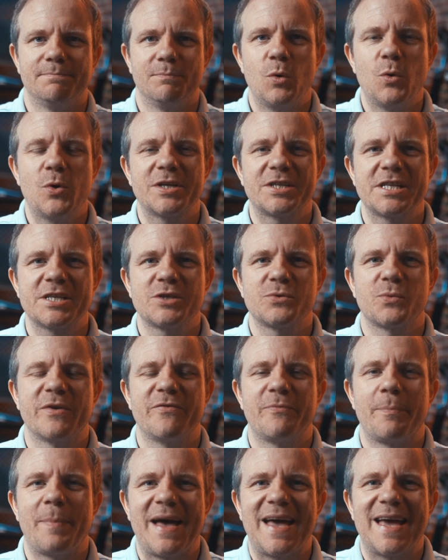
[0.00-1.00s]
Mortgages
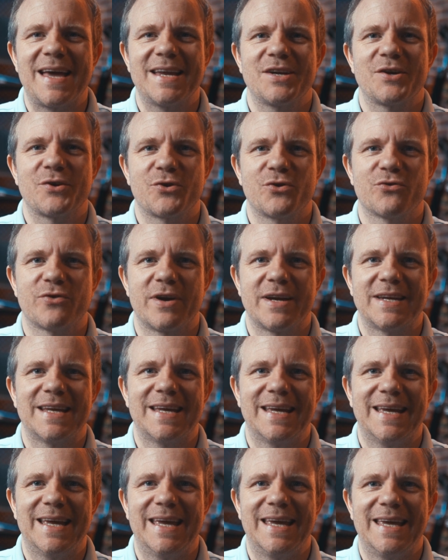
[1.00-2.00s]
with bad
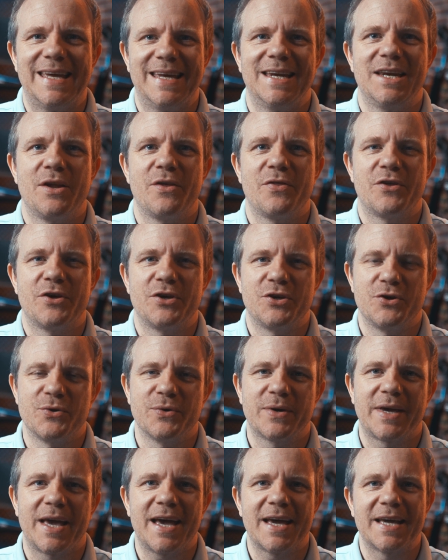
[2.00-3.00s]
credit in
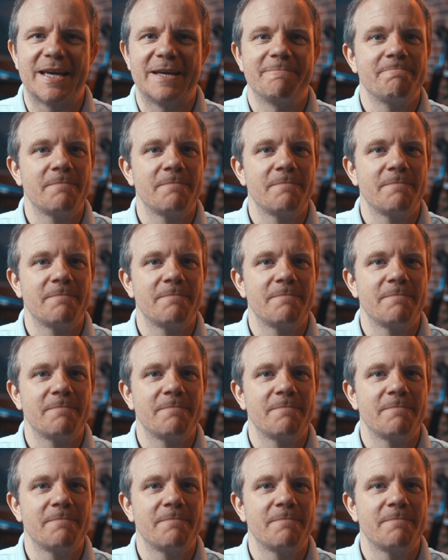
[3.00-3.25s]
the UK.